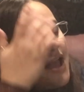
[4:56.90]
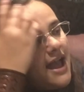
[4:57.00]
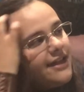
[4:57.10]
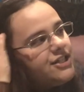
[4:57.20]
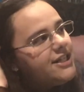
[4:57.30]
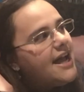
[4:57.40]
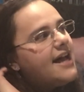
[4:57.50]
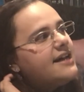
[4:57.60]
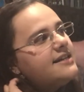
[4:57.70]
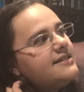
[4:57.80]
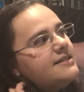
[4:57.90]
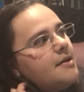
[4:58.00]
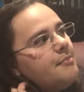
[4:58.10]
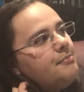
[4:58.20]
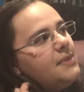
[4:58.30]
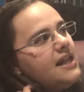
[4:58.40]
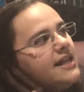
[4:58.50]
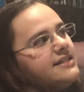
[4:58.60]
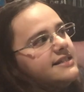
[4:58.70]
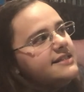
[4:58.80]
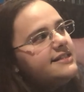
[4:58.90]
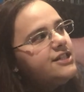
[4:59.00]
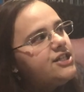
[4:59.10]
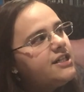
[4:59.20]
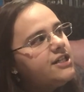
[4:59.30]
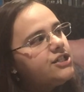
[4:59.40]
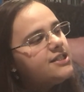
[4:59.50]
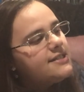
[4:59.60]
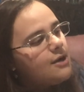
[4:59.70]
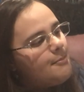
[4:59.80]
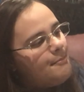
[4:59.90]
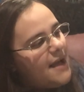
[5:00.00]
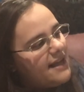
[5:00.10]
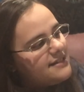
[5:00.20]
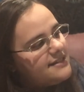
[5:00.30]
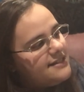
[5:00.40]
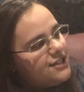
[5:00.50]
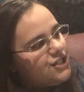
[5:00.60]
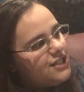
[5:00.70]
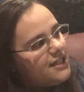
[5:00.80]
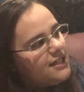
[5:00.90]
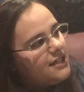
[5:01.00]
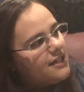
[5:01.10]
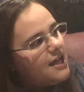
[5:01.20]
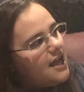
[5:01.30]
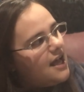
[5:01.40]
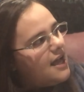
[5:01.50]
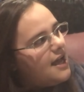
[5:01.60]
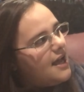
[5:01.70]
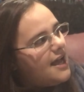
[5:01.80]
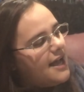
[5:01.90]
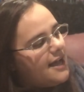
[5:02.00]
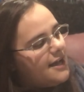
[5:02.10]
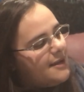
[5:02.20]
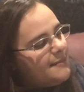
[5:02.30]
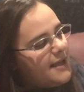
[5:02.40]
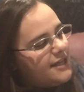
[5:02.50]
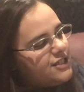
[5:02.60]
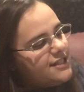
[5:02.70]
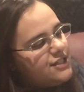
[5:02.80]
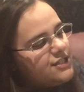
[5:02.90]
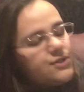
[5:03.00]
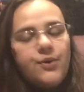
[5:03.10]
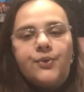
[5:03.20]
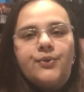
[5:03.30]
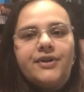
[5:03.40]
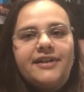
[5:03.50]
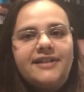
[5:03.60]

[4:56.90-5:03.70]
And she has blended stitching, she's got back stitching, and she's just really